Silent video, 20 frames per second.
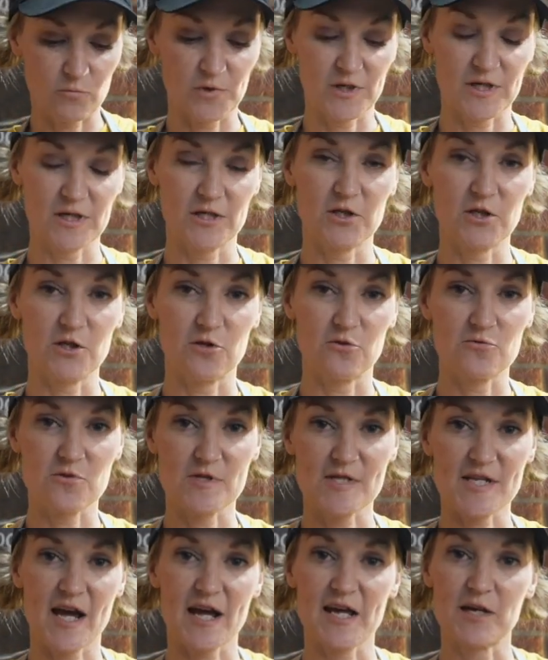We're going to
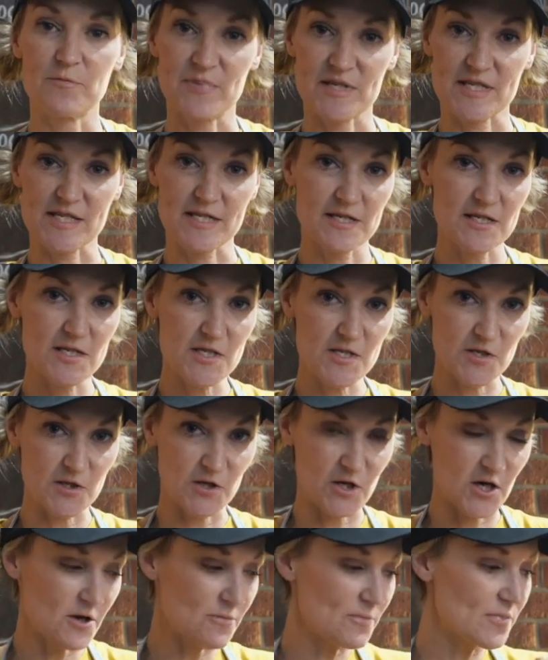use a hibiscus
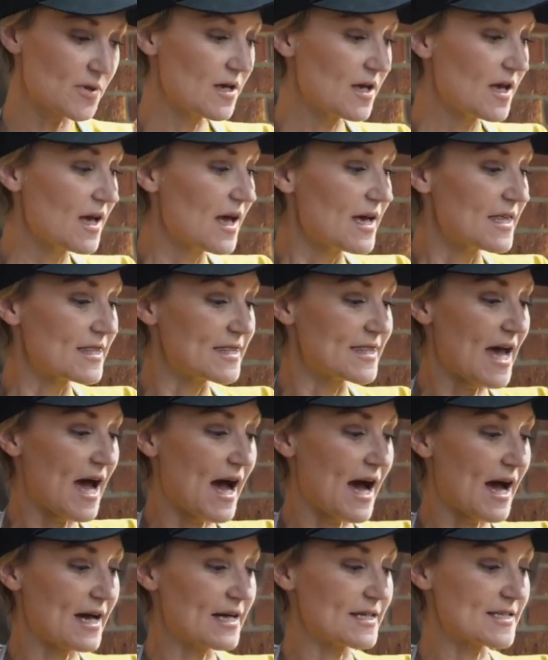syrup
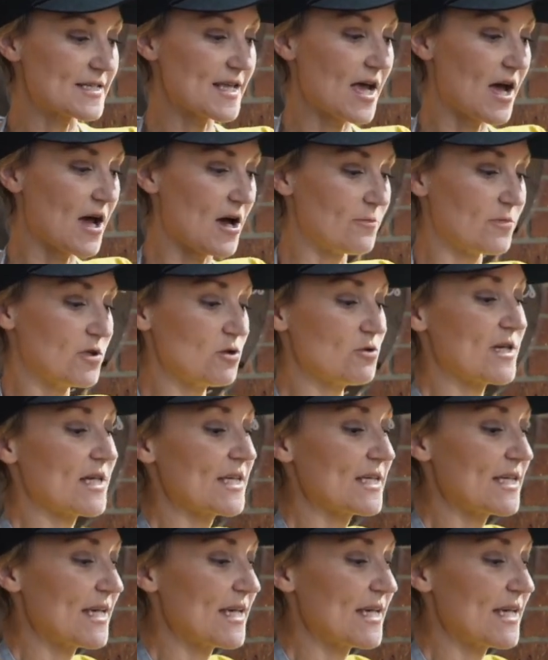that you can